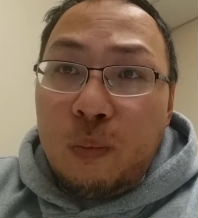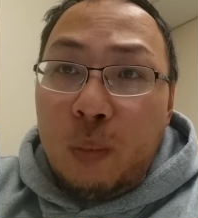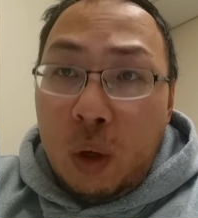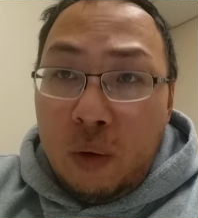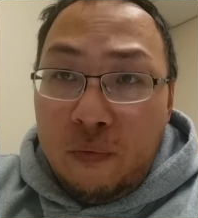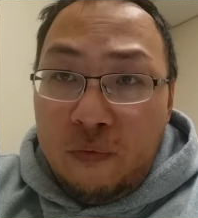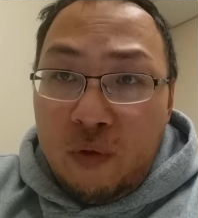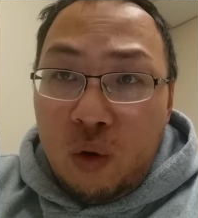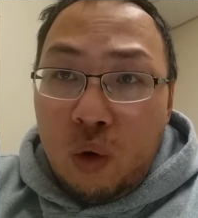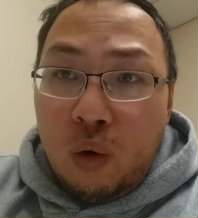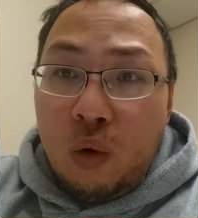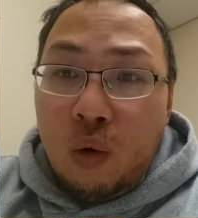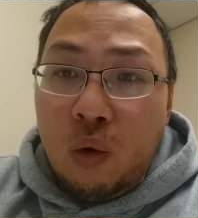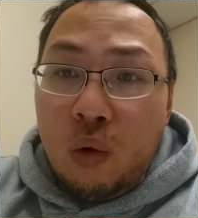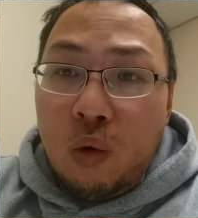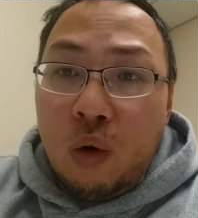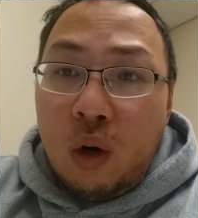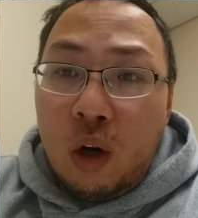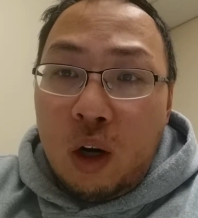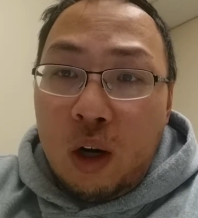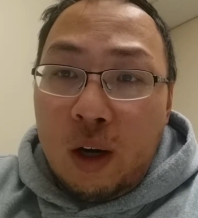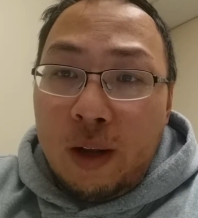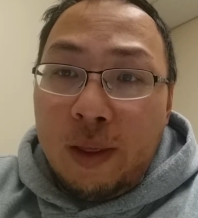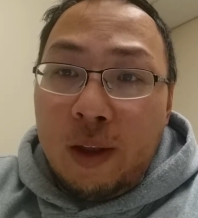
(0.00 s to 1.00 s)
put
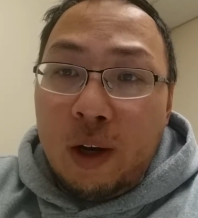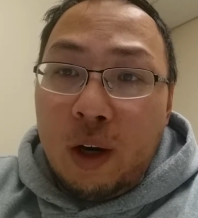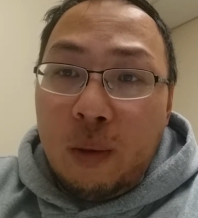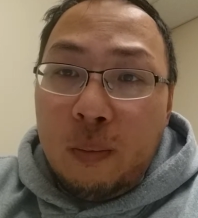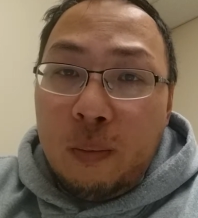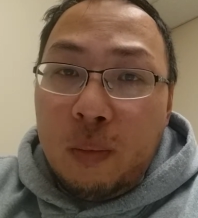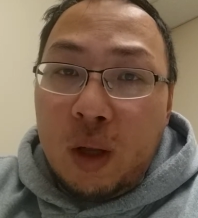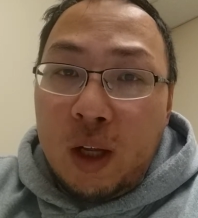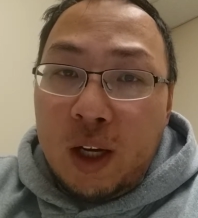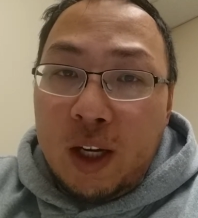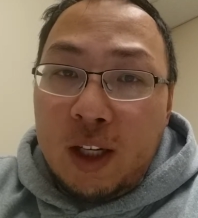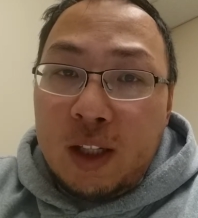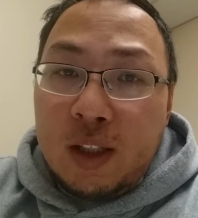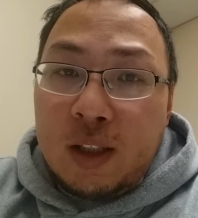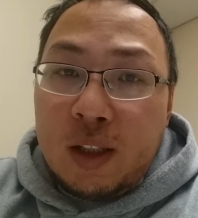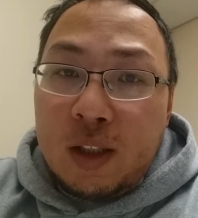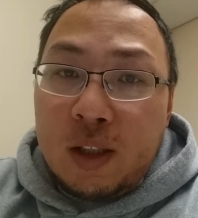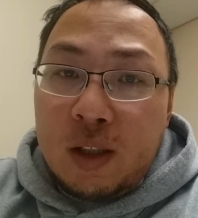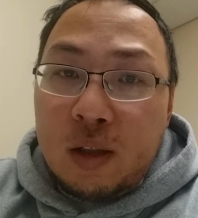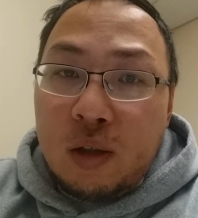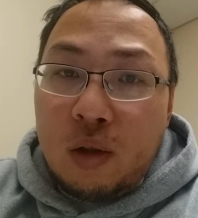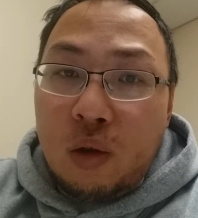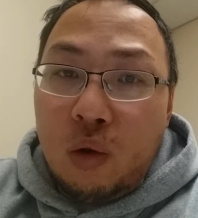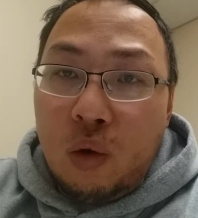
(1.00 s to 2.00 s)
food on their
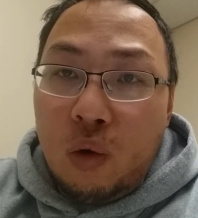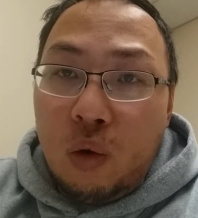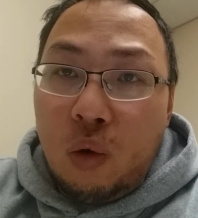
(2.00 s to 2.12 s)
plates